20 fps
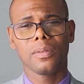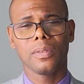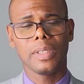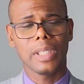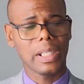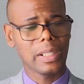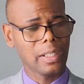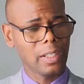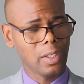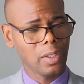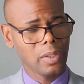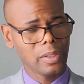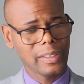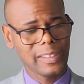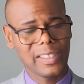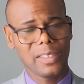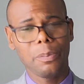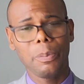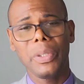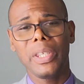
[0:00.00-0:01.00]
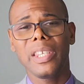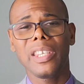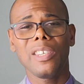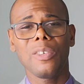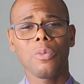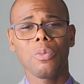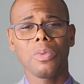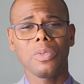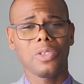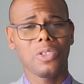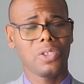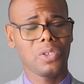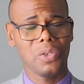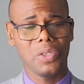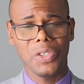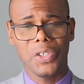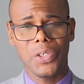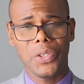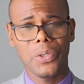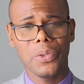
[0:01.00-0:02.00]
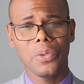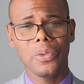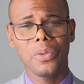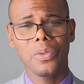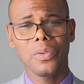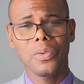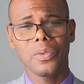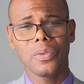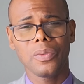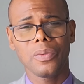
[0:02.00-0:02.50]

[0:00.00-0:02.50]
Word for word: that the Lord is speaking to you